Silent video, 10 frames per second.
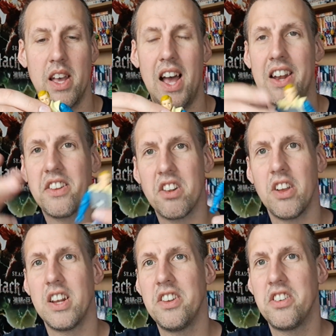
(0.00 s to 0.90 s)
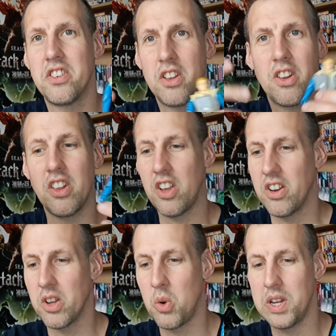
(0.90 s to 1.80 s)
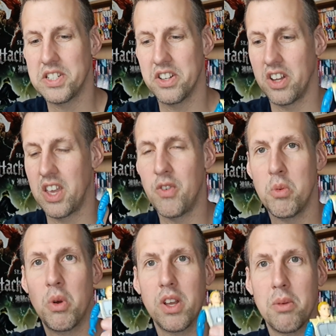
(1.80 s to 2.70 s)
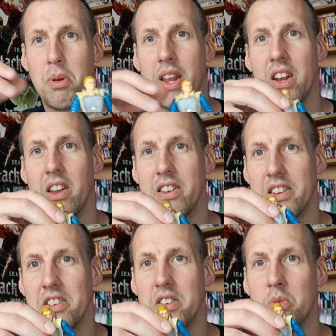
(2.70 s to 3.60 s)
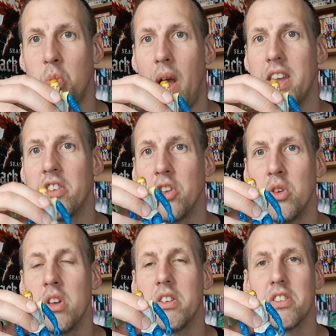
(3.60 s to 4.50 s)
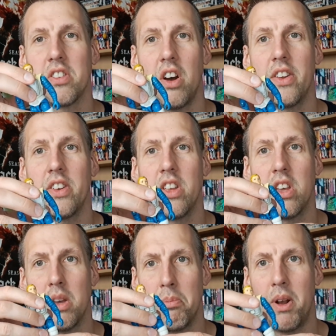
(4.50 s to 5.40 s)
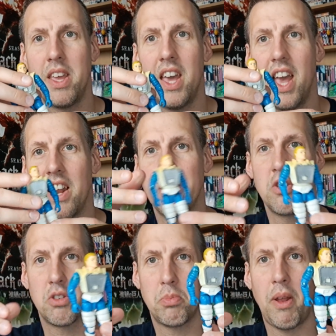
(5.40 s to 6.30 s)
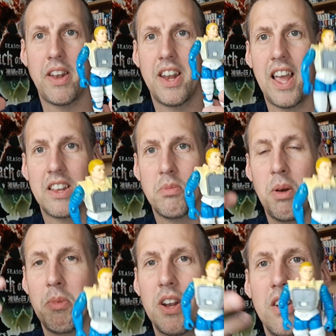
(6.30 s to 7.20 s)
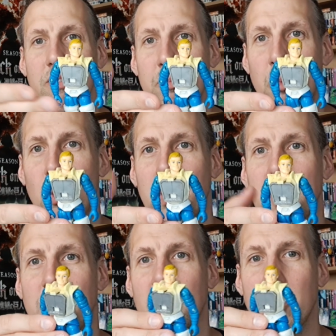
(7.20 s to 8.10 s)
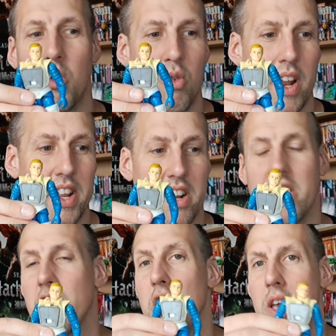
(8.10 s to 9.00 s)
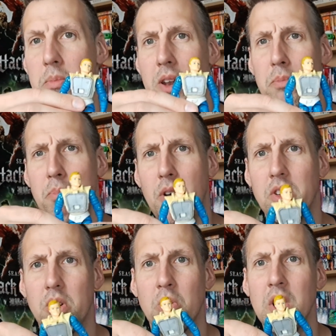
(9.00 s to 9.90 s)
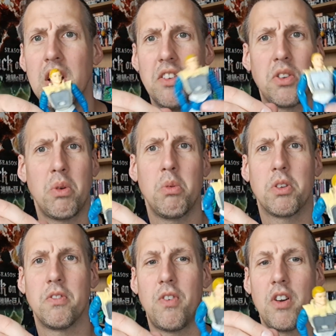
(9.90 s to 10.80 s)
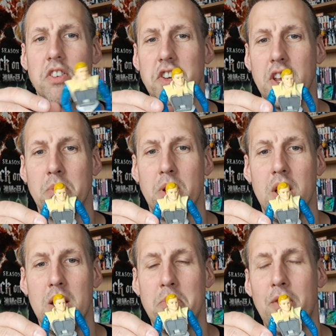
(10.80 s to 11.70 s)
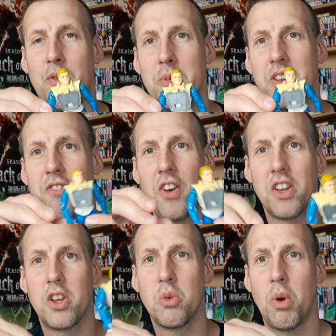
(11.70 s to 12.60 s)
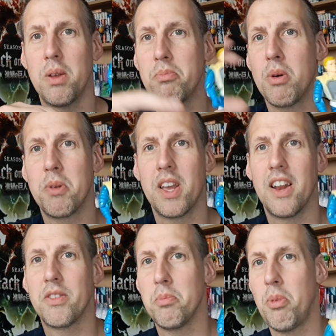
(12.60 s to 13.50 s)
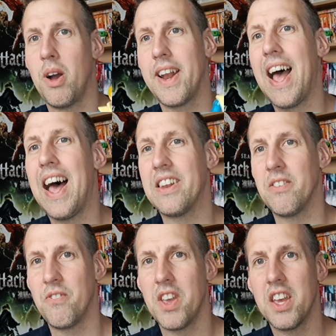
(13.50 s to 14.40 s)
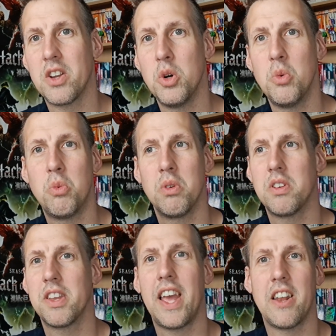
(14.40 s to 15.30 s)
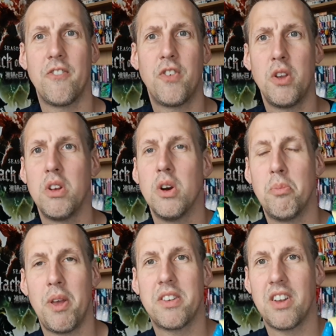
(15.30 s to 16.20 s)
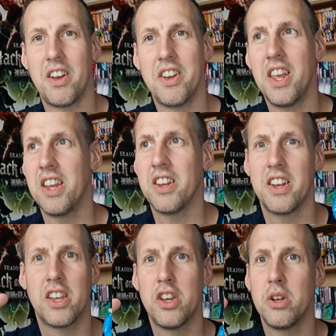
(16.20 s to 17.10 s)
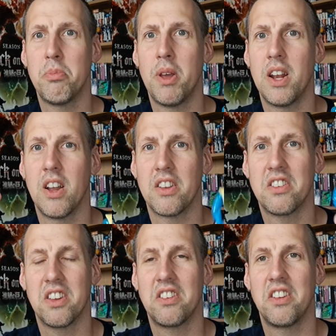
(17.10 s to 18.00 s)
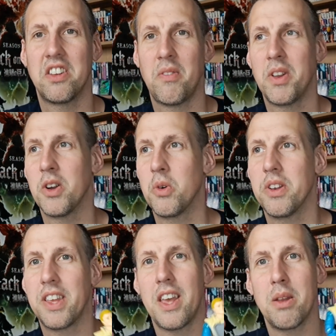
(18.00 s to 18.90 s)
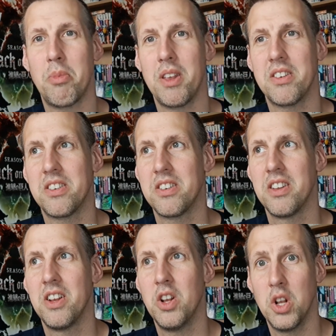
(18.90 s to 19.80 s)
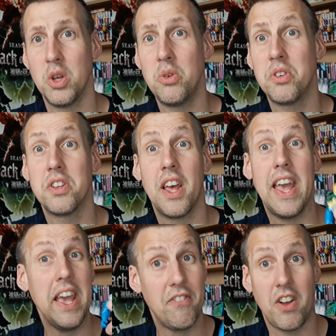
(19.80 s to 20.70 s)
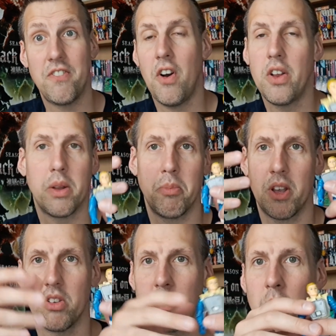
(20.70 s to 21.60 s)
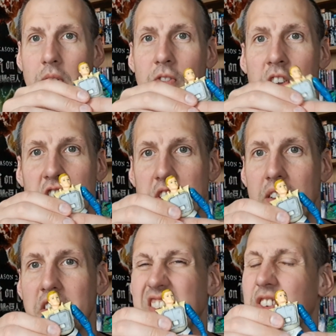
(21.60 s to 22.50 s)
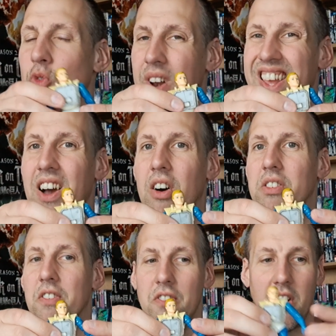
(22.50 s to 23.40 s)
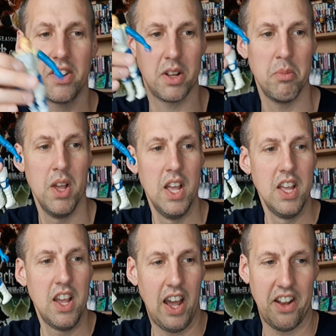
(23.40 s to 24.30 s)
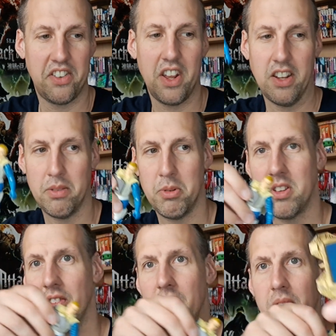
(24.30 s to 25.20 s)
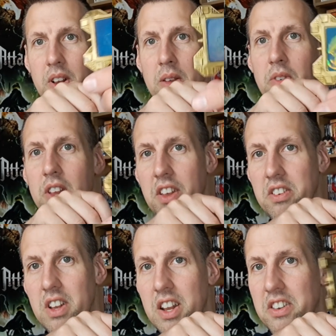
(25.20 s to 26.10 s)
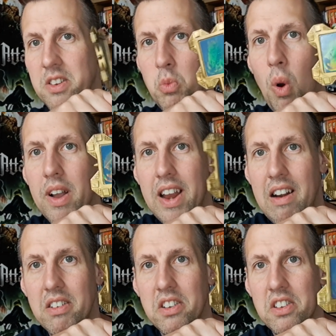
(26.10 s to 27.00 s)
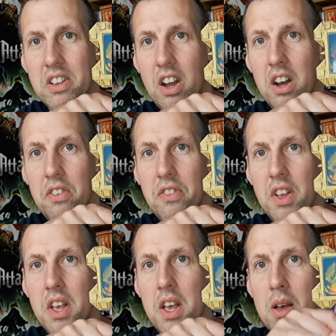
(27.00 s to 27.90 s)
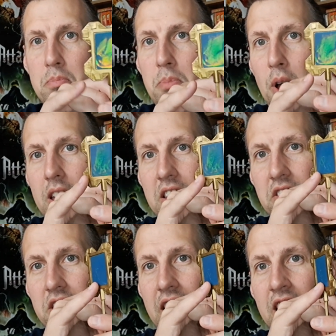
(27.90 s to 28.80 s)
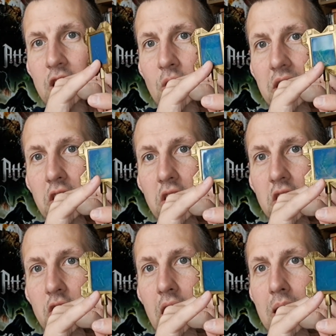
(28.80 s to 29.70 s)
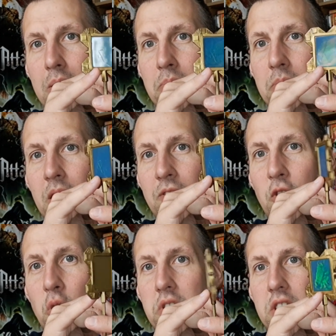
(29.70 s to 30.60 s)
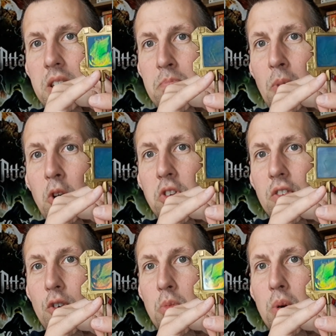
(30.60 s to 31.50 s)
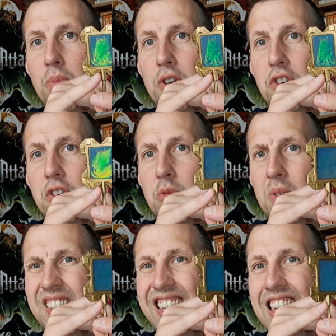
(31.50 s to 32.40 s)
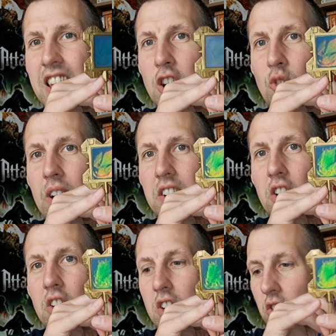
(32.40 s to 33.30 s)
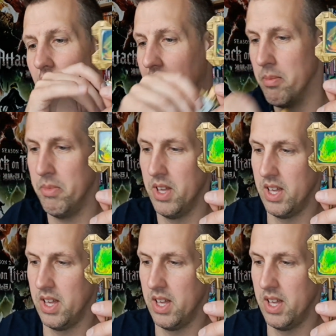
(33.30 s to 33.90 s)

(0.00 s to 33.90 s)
and it's like, this is the kind of question, like, if you want a complete line, this is where you decide that you complete it, and then you're spending X. I mean, I've bought this figure already, and I got him in a bundle, so he wasn't very cheap. But for me to find a good one, I'm probably going to have to buy that and the vehicle to get the few little bits that I need. And it could be like 60, 70 odd quid to get the bits loose, if I find them, because with Visionaries, it's really hard to find them. And I say specifically with this. So this is one character staff, but it's the incorrect hologram. Unfortunately, most of them were produced with the incorrect hologram.